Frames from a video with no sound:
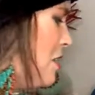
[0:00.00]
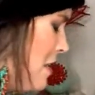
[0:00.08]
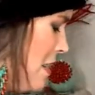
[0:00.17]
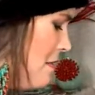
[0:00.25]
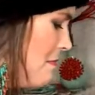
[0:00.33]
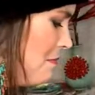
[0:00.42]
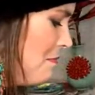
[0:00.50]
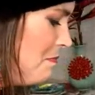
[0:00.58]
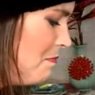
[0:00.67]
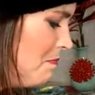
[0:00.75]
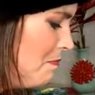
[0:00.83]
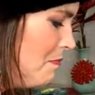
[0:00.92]
Okay.
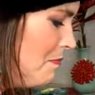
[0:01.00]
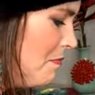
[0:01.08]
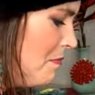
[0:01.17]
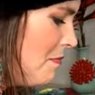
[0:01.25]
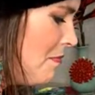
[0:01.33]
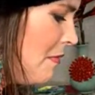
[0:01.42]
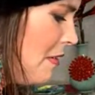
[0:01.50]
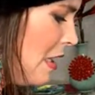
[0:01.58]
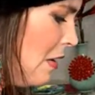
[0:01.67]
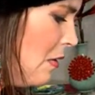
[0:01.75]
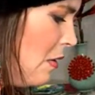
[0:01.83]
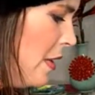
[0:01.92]

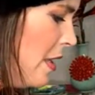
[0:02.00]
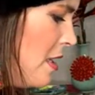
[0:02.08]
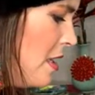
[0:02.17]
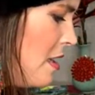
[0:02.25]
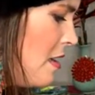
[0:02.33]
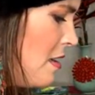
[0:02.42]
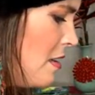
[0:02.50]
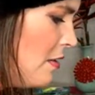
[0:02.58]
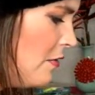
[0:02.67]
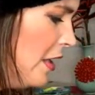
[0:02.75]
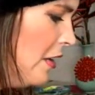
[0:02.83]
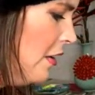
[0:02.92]
Well, we
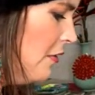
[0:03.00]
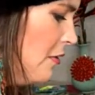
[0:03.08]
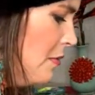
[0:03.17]
are very